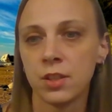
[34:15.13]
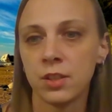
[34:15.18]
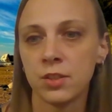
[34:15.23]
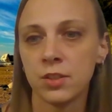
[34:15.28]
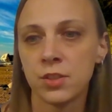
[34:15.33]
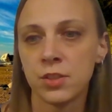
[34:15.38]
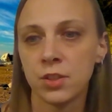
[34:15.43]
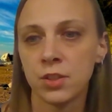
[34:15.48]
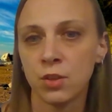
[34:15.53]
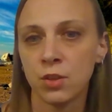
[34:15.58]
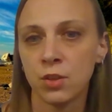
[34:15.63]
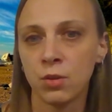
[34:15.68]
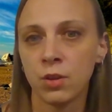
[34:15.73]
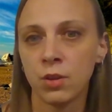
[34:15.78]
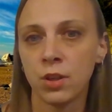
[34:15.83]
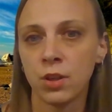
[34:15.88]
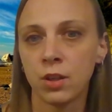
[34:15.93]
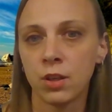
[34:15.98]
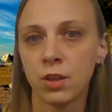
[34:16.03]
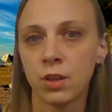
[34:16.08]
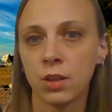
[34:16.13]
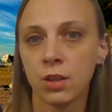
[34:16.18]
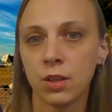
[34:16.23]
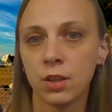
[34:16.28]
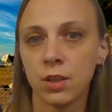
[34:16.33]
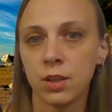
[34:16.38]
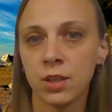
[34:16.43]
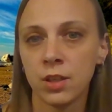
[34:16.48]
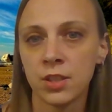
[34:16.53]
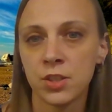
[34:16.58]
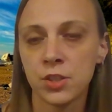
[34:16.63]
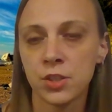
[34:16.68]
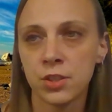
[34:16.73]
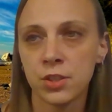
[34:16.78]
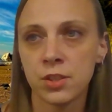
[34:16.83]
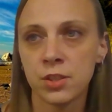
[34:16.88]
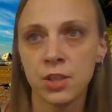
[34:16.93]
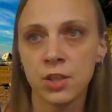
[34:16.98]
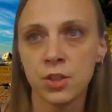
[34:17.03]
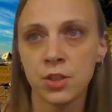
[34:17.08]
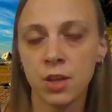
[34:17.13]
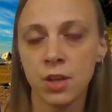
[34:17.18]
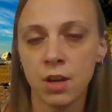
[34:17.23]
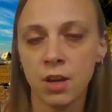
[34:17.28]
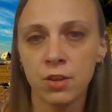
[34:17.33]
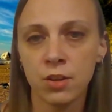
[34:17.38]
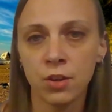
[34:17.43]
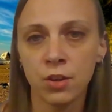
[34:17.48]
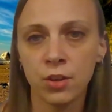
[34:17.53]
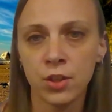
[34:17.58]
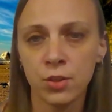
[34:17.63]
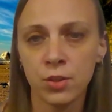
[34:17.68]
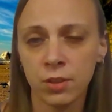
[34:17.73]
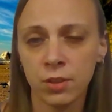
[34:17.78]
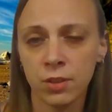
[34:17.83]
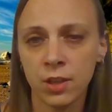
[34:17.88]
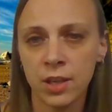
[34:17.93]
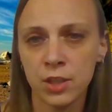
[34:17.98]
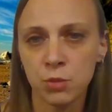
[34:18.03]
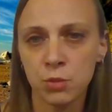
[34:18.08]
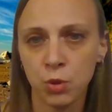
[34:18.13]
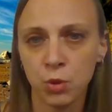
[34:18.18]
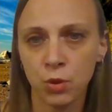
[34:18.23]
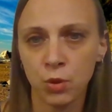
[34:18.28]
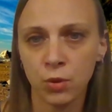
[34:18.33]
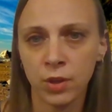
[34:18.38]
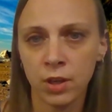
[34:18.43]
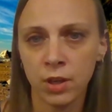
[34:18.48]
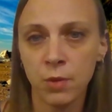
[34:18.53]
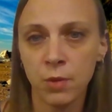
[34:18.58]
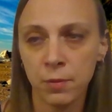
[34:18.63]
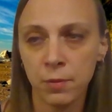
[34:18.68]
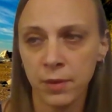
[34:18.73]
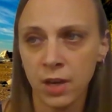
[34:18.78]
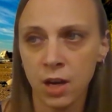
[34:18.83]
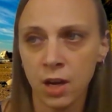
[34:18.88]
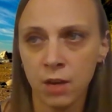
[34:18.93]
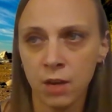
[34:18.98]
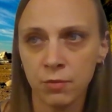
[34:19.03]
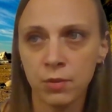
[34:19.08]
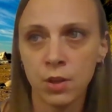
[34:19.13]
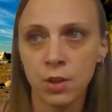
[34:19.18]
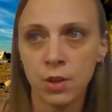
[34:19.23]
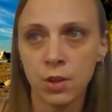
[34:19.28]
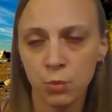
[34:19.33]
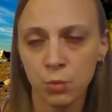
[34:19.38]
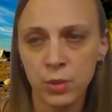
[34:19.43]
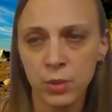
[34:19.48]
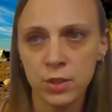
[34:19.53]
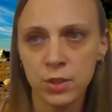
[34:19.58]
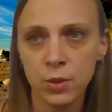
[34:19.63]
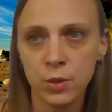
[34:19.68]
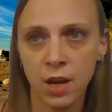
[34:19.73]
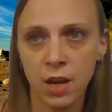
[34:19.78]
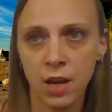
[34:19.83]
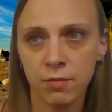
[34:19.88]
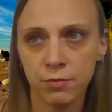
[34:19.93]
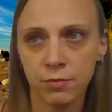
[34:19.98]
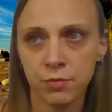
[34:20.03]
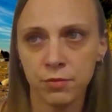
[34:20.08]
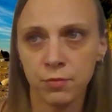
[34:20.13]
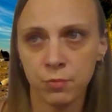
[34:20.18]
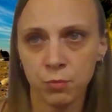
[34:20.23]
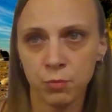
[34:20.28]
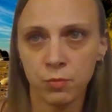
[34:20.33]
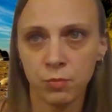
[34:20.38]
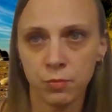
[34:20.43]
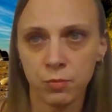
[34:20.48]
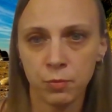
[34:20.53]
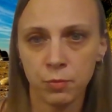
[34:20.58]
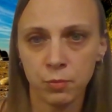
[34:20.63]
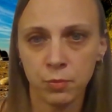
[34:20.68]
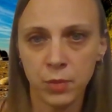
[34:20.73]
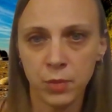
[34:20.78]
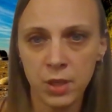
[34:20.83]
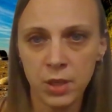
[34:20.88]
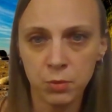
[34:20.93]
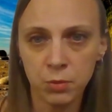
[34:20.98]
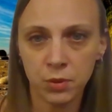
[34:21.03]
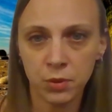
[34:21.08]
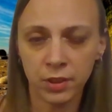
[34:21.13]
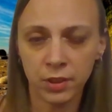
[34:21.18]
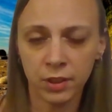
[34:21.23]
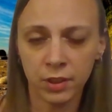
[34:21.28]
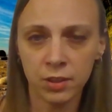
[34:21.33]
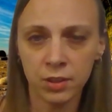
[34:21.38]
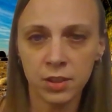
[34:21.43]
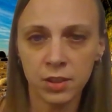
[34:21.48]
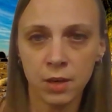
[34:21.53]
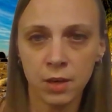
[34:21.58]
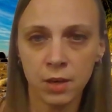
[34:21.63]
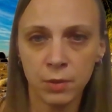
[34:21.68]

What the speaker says: So it's such an underutilized program. We do have people in there.